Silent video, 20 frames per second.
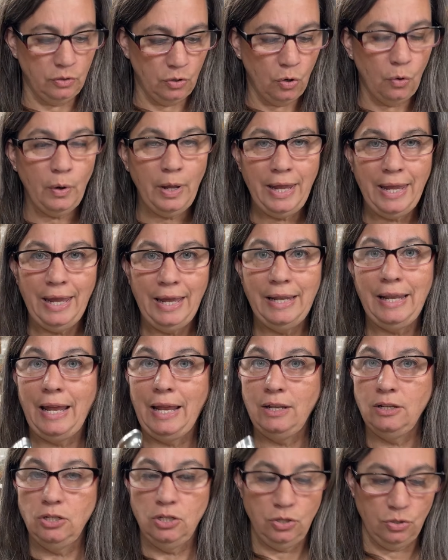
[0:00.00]
go ahead
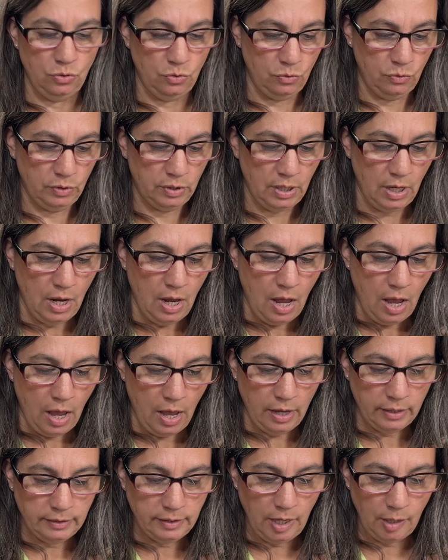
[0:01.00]
and use
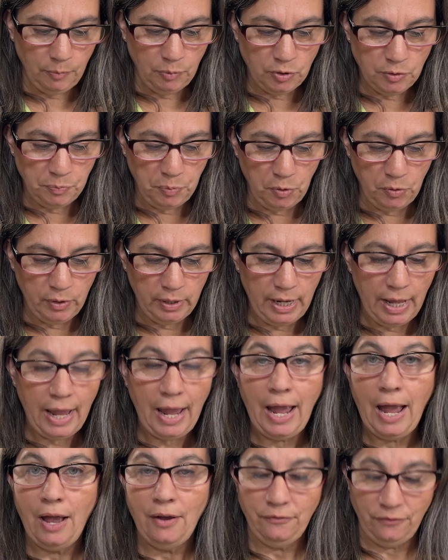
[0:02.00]
a tablespoon and a
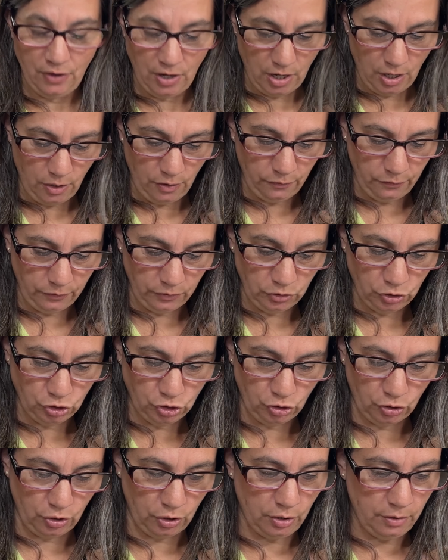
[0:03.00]
half of
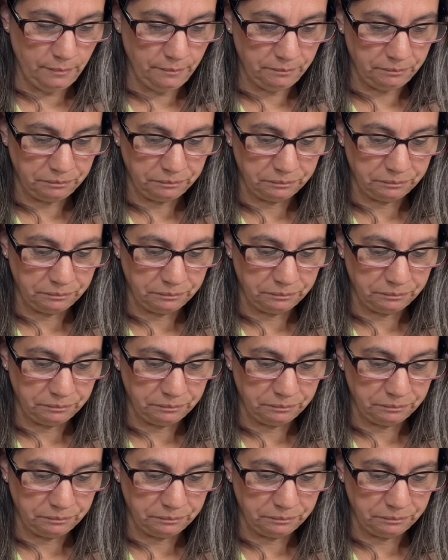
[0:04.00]
sugar